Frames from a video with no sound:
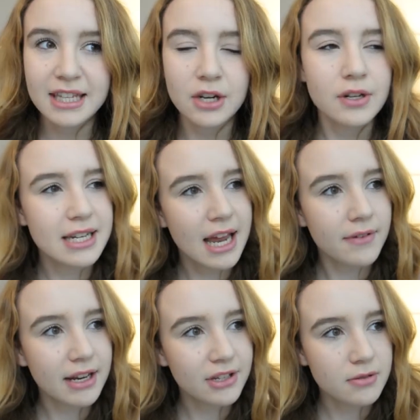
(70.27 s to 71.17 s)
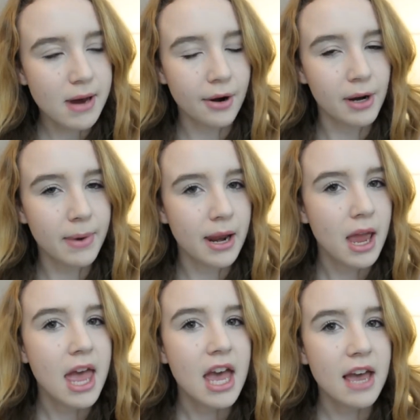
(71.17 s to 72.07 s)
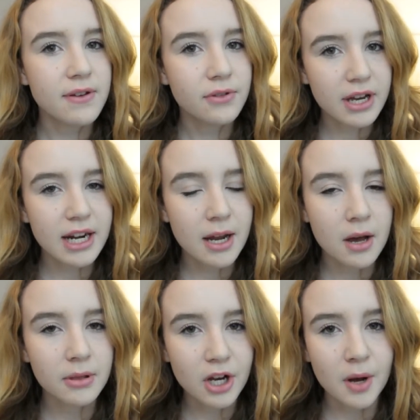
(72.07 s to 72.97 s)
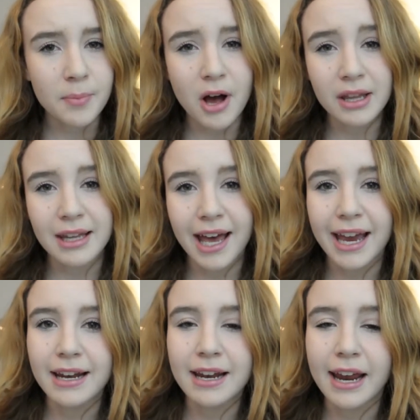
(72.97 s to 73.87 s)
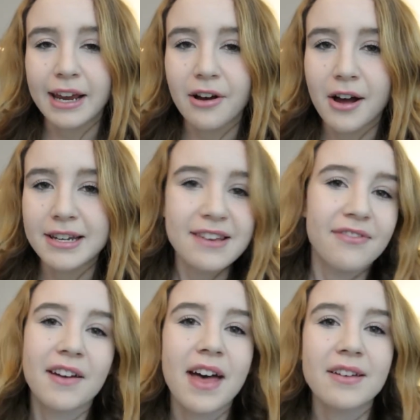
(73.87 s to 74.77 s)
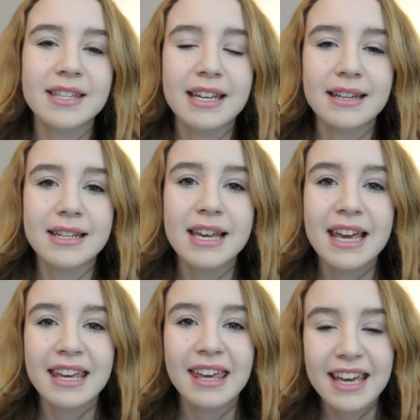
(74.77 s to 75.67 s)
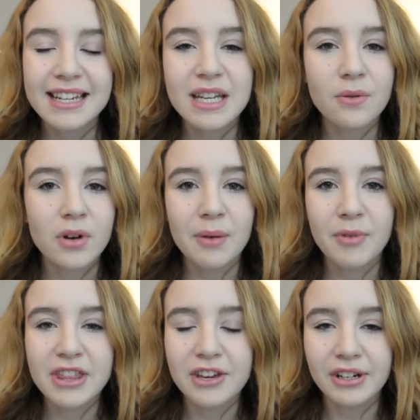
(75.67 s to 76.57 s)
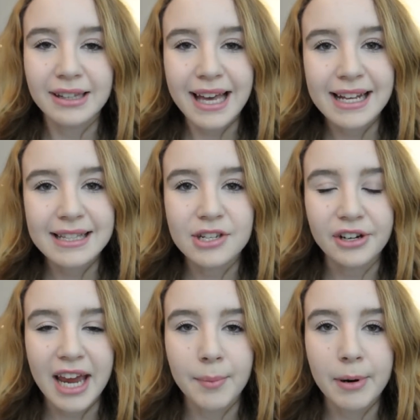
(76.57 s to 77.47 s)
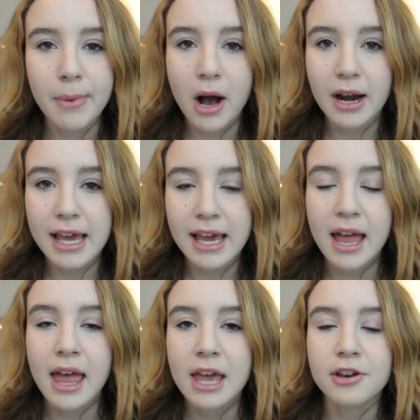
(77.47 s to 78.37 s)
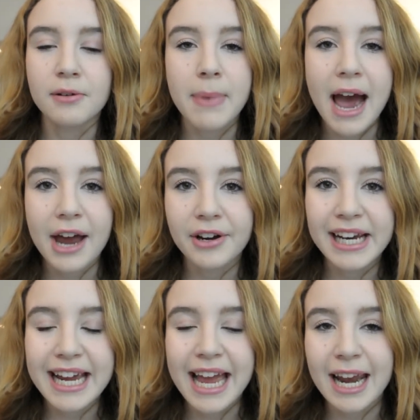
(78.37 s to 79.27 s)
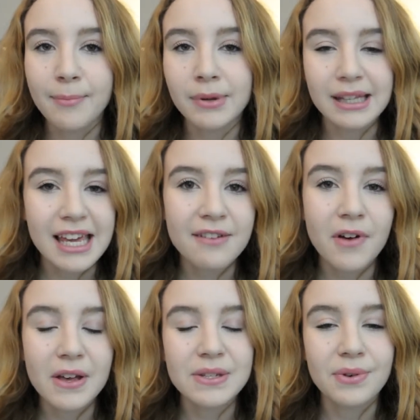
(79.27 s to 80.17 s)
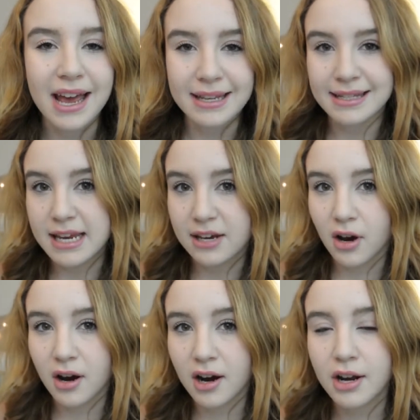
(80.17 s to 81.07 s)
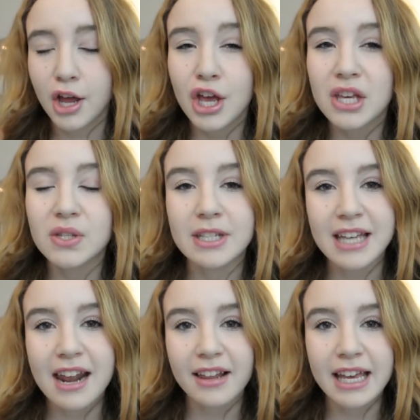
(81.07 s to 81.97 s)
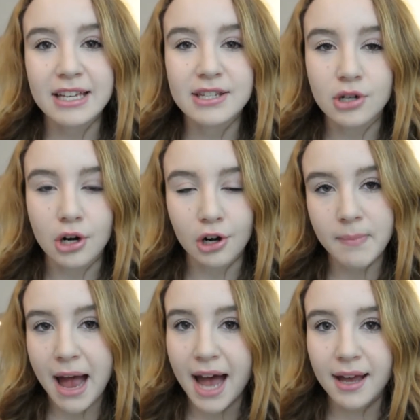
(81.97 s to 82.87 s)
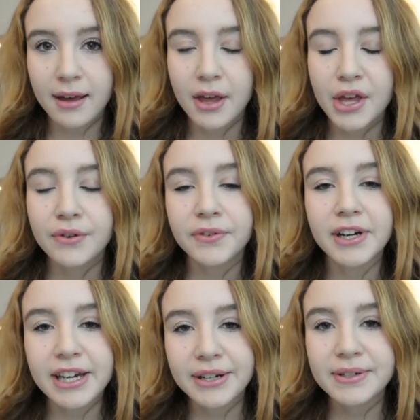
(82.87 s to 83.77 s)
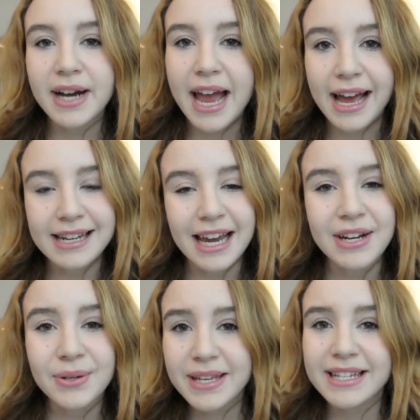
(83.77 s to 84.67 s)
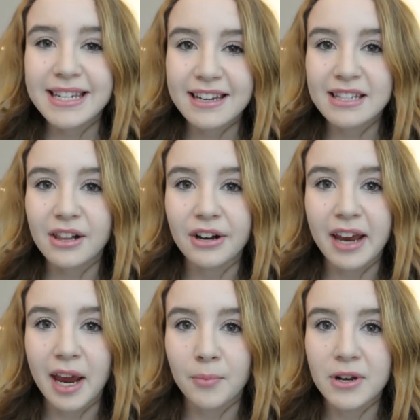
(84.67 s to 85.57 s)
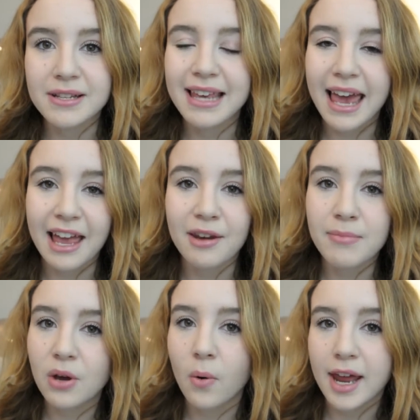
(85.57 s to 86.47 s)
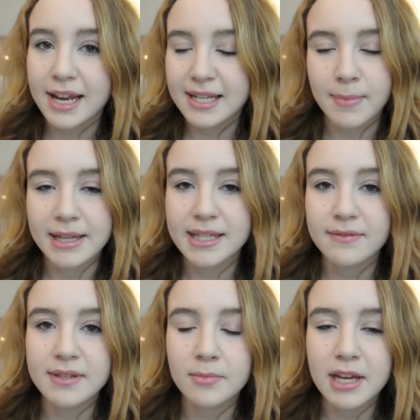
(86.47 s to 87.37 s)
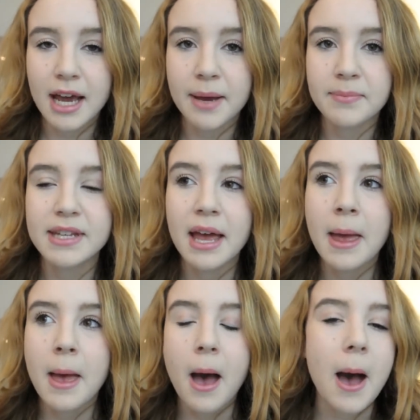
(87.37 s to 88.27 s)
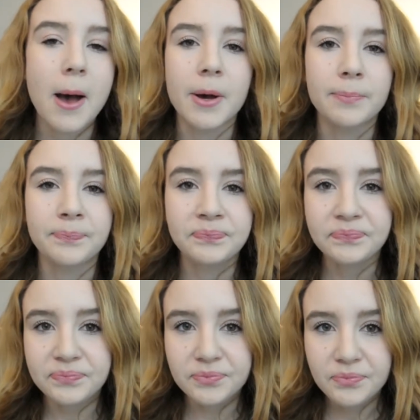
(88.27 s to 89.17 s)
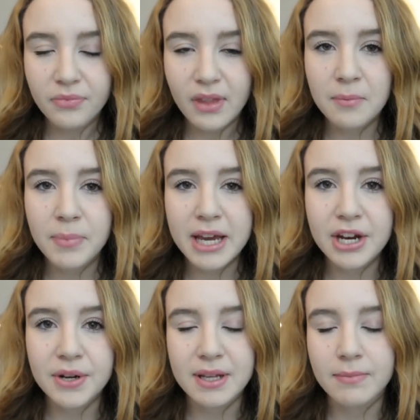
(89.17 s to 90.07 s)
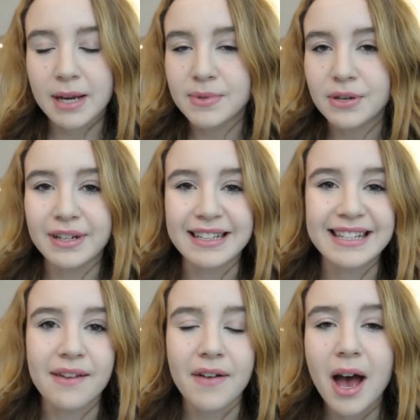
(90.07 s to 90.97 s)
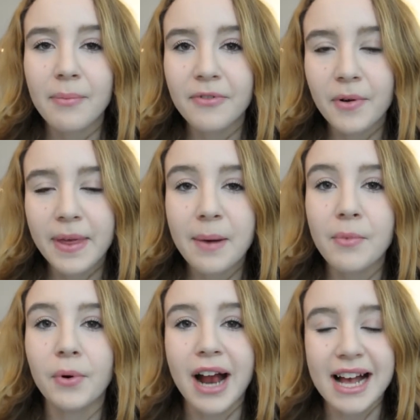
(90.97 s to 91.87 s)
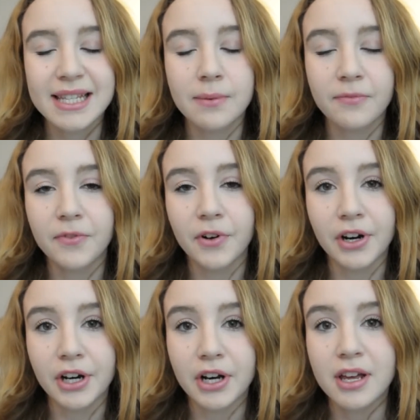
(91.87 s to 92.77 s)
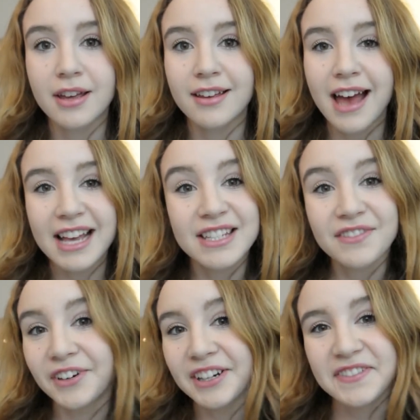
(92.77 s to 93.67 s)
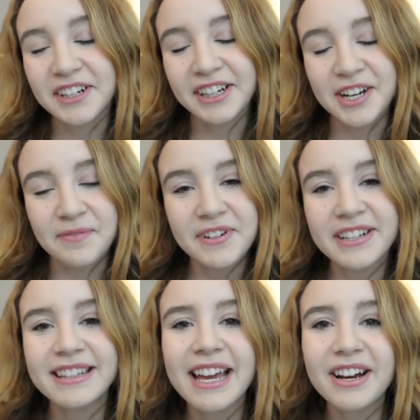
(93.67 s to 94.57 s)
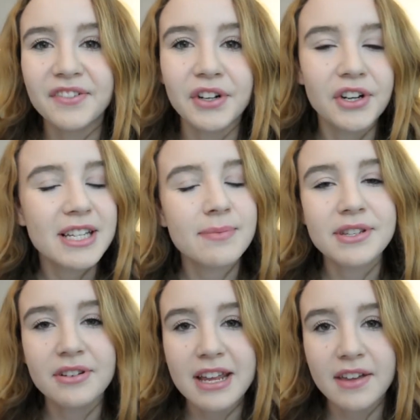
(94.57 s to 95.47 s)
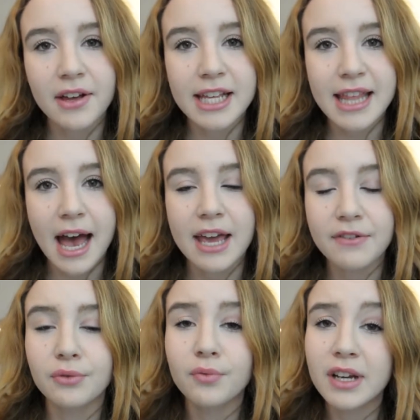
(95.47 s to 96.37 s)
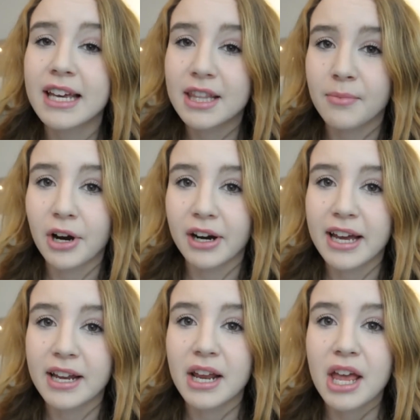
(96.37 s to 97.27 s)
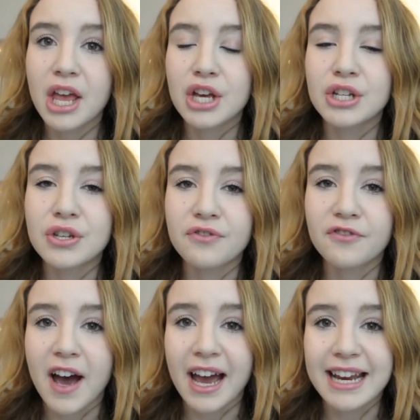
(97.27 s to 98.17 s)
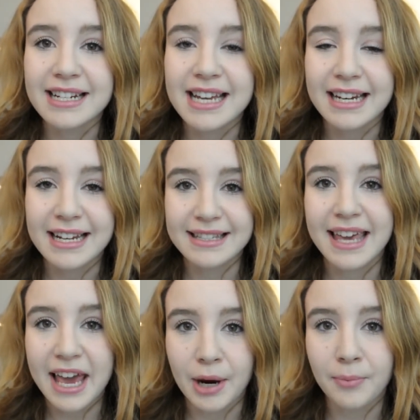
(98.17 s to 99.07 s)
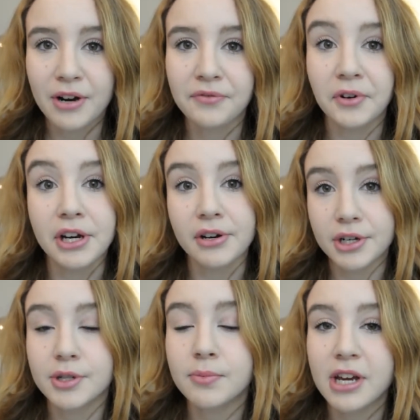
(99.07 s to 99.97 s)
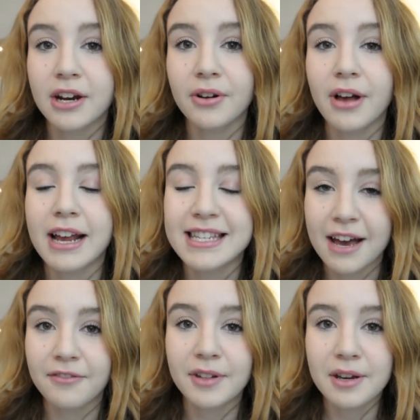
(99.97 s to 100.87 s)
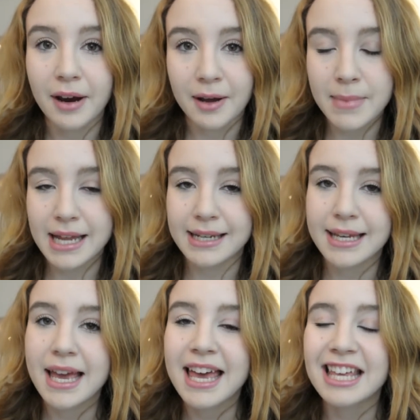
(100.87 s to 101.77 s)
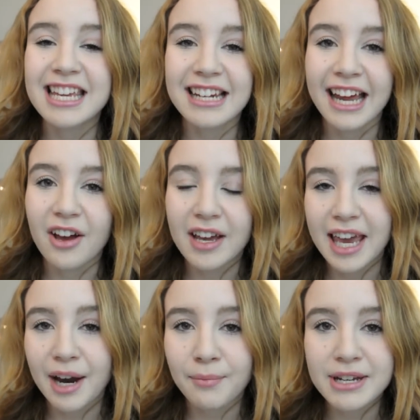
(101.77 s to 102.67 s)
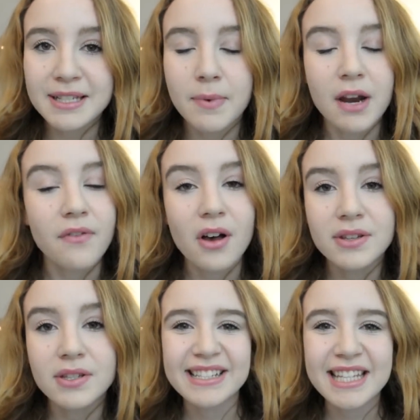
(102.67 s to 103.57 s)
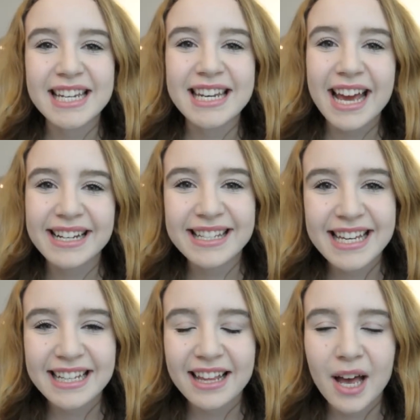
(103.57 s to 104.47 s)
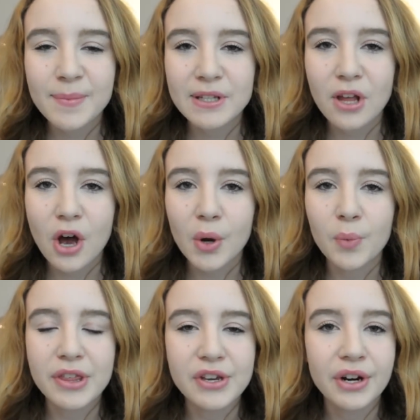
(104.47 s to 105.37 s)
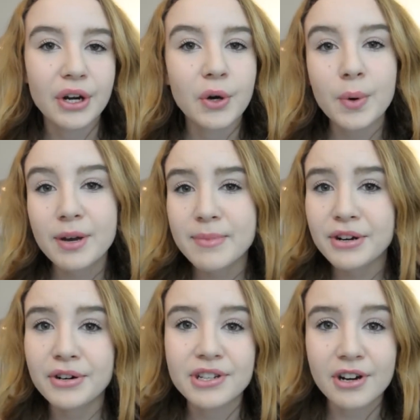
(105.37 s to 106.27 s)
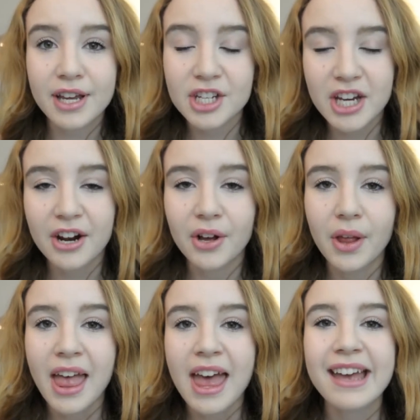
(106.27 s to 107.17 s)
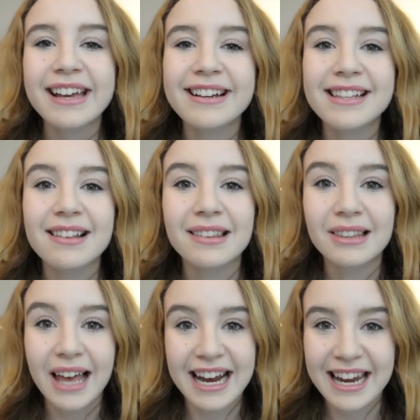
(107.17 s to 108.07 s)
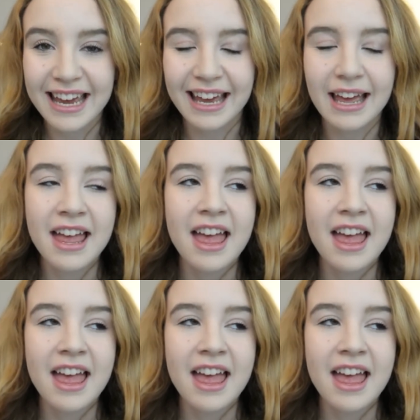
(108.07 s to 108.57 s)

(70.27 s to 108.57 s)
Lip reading: no, it didn't have an extra battery, but if you look up online at Nikon D5000 kit, it will come with your lens, your camera body, your battery, and I believe also an SD card. So it's kind of like a starter pack for you. And I know these DSLR cameras can be quite expensive sometimes, but sometimes you can save up for them or ask for it for your birthday or for Christmas or anything like that. If you're really in the market to find a nice camera for your YouTube channel, I definitely recommend the Nikon cameras. But I've also, so the next thing that comes along with your equipment or starting a channel is lighting.